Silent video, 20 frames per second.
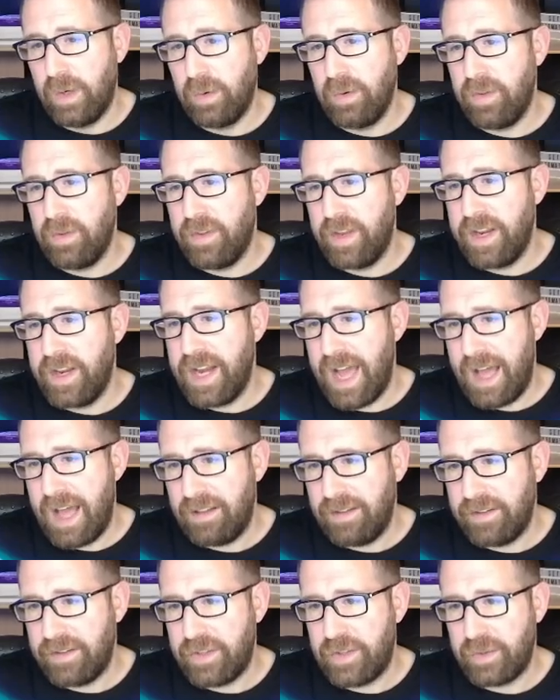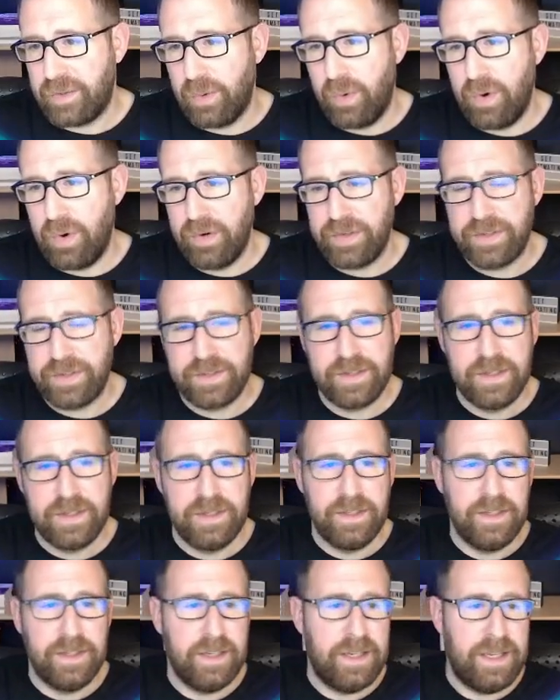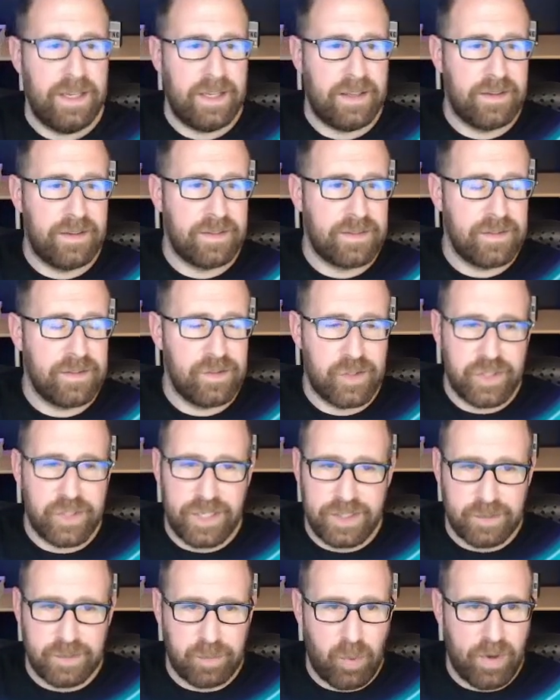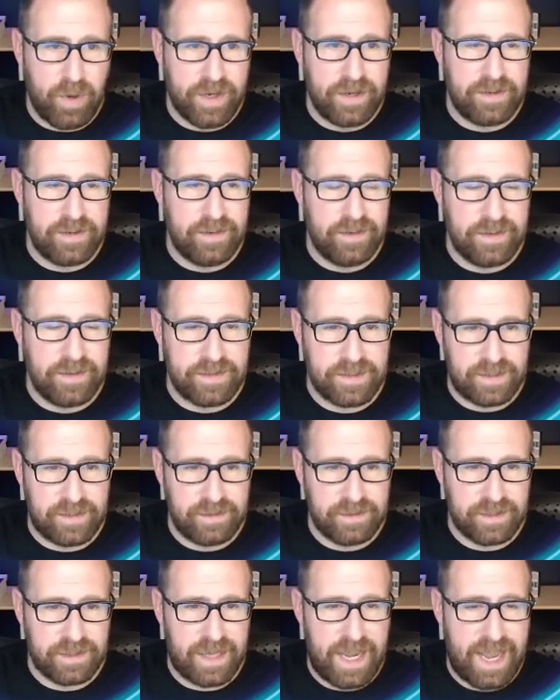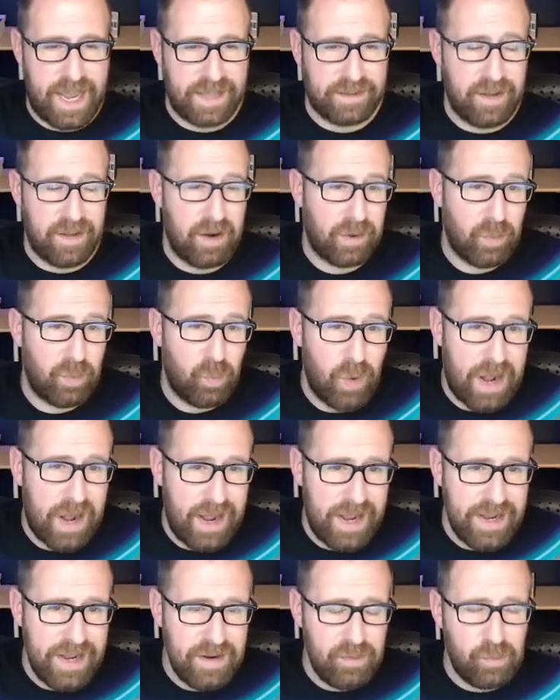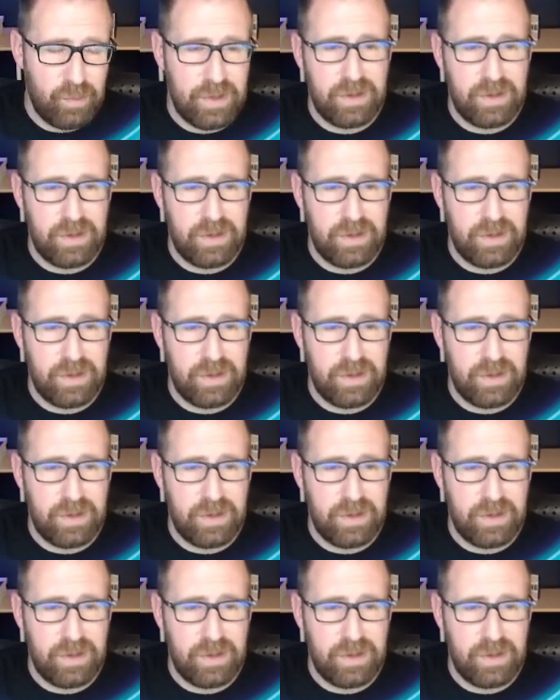the knowledge source, is just pointed to the skills catalog. Why? Well,